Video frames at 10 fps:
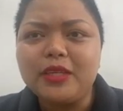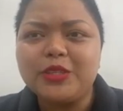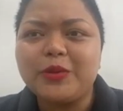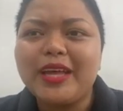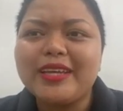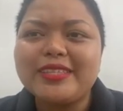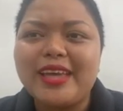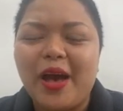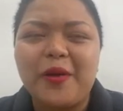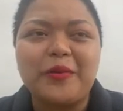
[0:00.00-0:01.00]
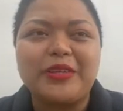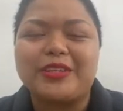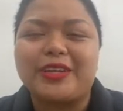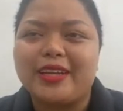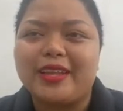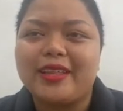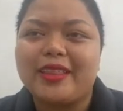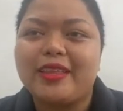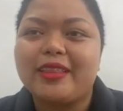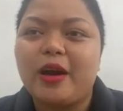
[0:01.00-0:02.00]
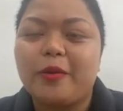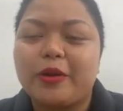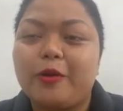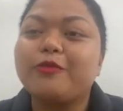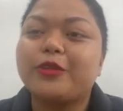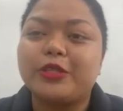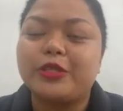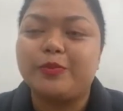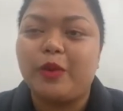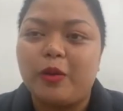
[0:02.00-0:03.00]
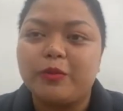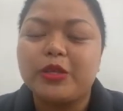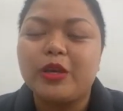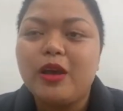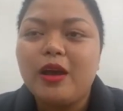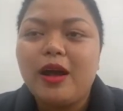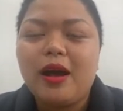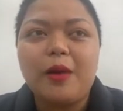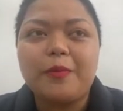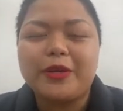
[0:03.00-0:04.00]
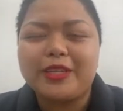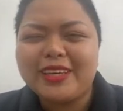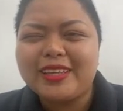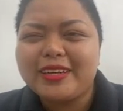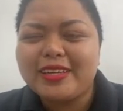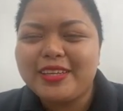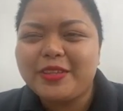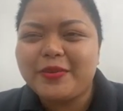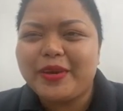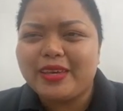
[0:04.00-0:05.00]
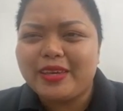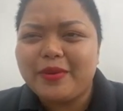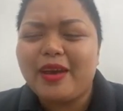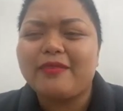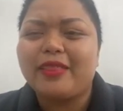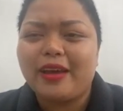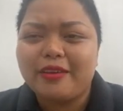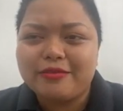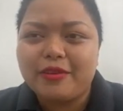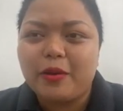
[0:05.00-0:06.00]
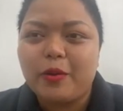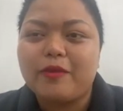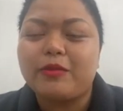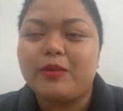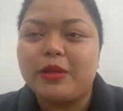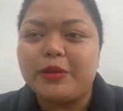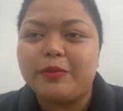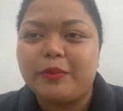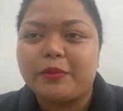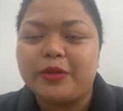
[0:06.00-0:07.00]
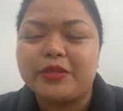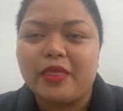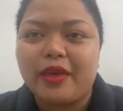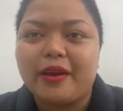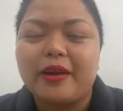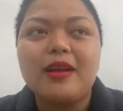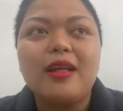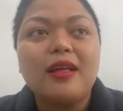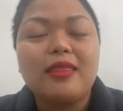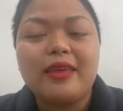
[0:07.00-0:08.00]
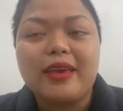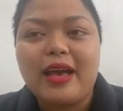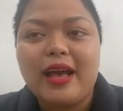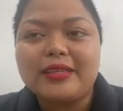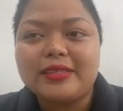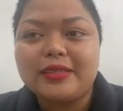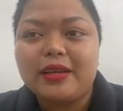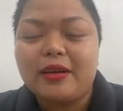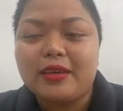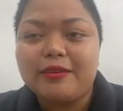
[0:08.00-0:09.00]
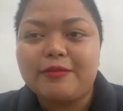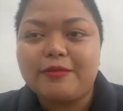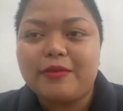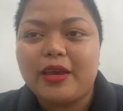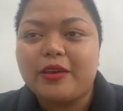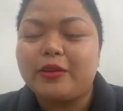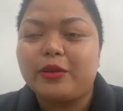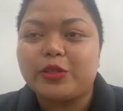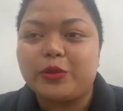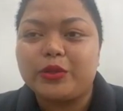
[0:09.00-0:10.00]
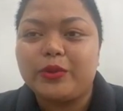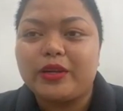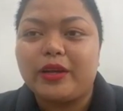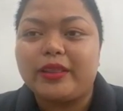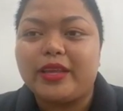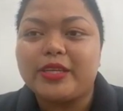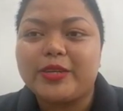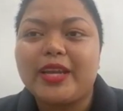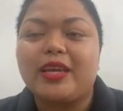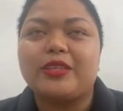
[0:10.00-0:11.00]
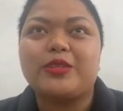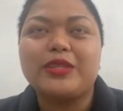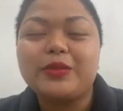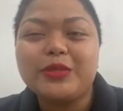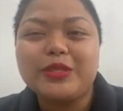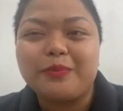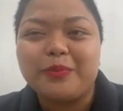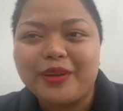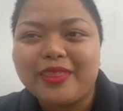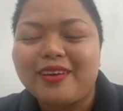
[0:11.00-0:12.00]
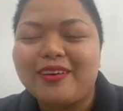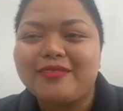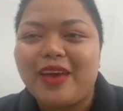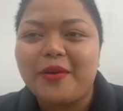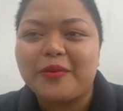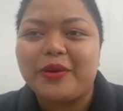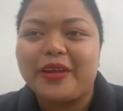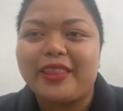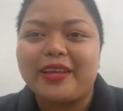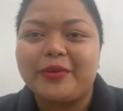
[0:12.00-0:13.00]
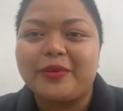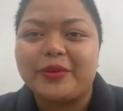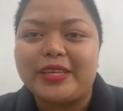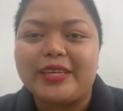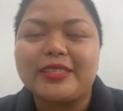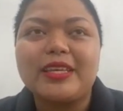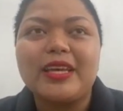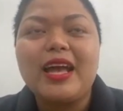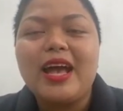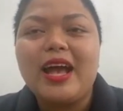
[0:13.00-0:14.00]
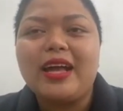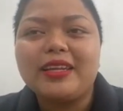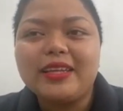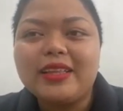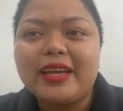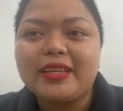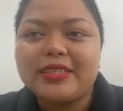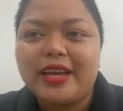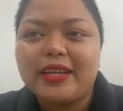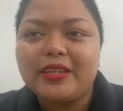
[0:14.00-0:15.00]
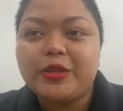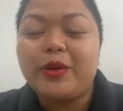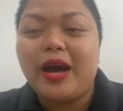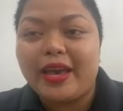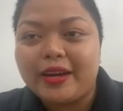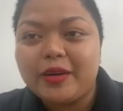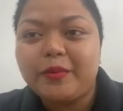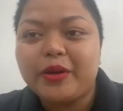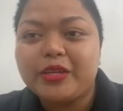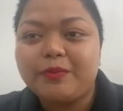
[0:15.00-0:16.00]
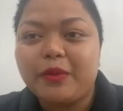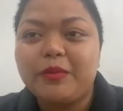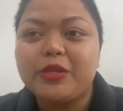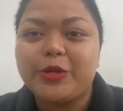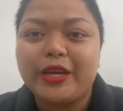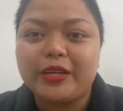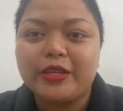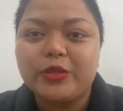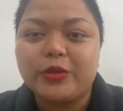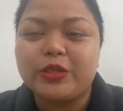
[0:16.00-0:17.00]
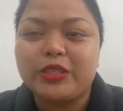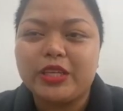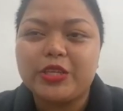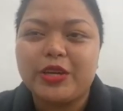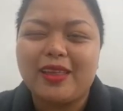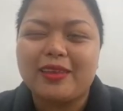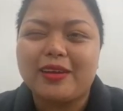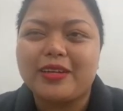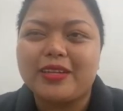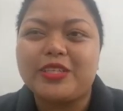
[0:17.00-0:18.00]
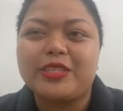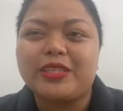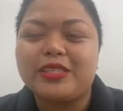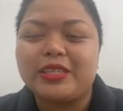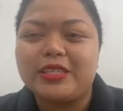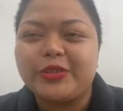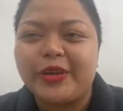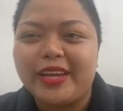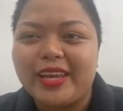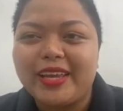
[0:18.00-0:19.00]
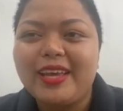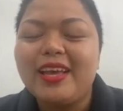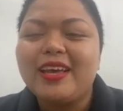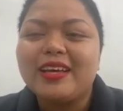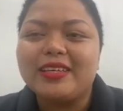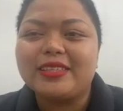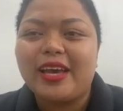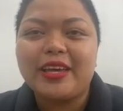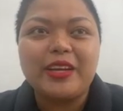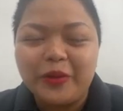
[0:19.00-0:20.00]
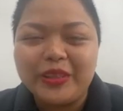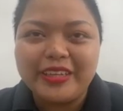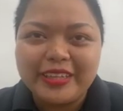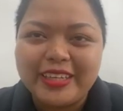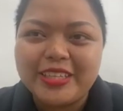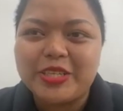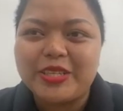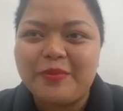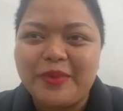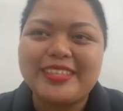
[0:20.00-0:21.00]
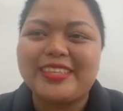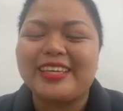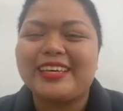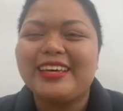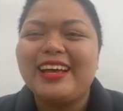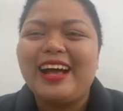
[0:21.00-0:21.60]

So that is how we started. And then our overseas moms, particularly in UAE, we have a lot of OFW members there. They asked if I could also do an online training. So that was the birth of our online courses, until I decided to hire more mommy trainers who could teach other digital skills training, because I can only teach the basic